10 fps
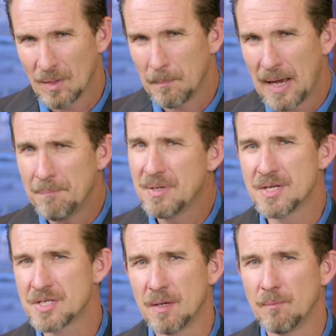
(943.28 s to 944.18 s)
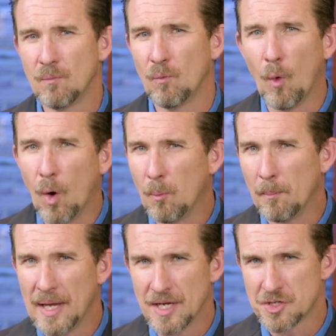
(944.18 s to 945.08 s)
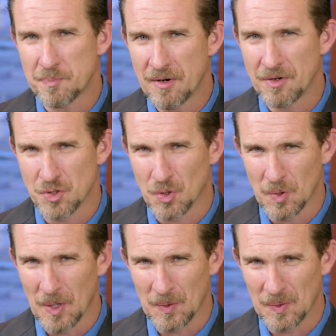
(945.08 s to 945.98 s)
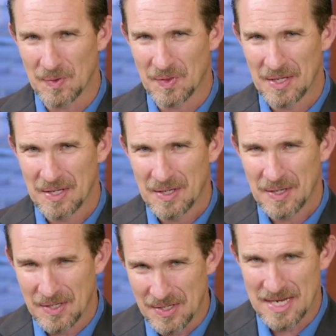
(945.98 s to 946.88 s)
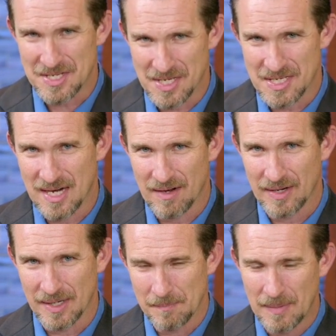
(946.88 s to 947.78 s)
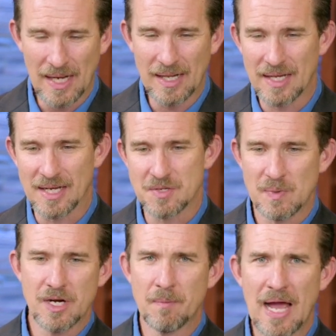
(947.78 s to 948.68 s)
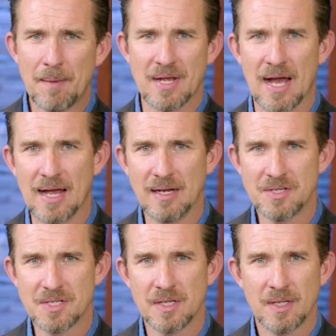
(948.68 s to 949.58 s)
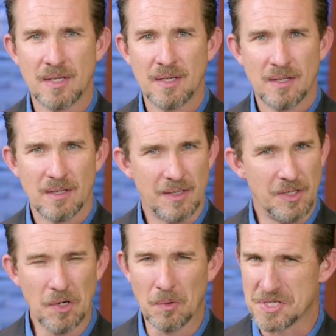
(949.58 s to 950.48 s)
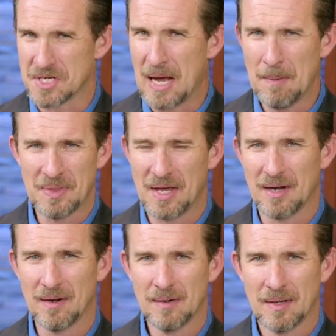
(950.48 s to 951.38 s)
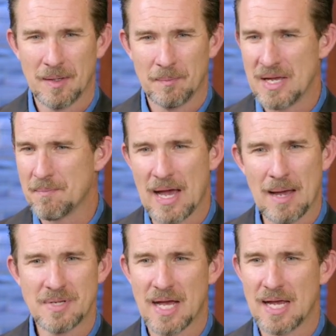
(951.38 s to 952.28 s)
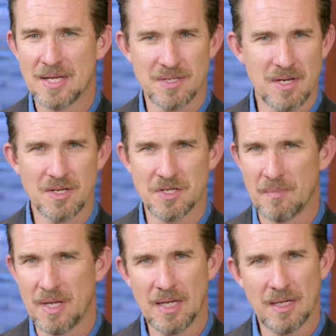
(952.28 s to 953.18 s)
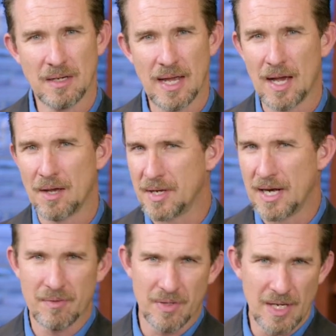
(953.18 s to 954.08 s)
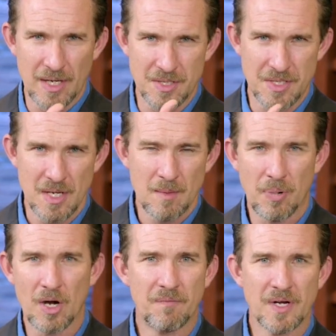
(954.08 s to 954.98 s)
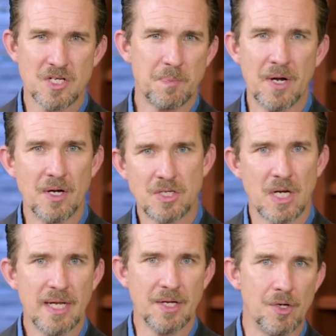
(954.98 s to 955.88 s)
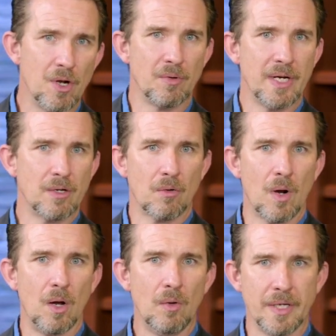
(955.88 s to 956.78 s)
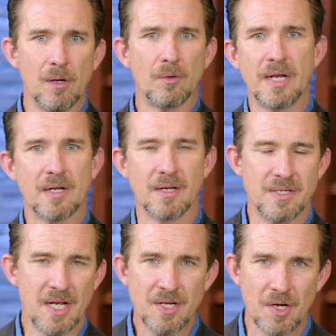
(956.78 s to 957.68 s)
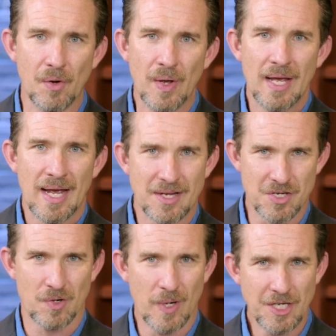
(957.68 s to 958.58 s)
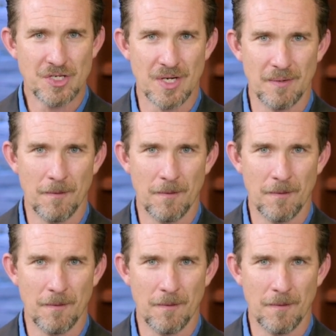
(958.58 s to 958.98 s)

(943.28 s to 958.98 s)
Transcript: Baptism won't make spiritual growth unnecessary. Meaning this when you're baptized, you don't stop there. Being baptized doesn't mean now that everything's perfect spiritually and you don't need to grow and you don't need to continue as a Christian.